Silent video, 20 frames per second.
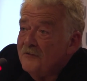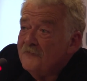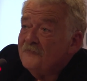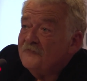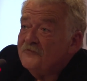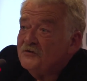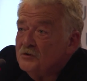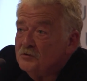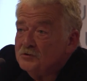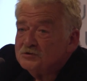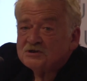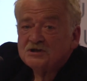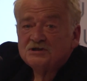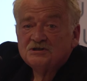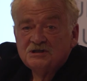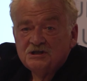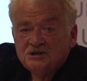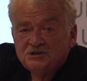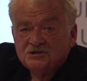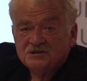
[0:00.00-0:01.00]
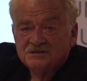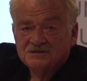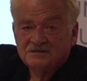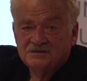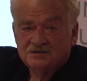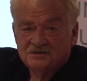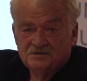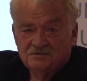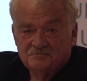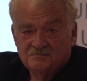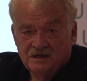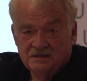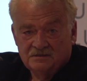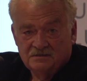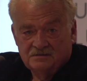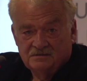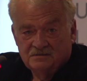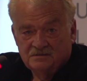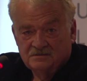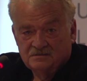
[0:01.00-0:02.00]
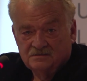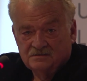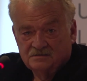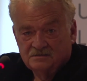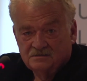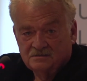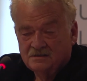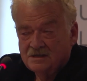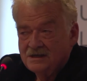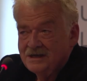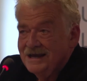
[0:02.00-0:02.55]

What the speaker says: future teachers in the humanities.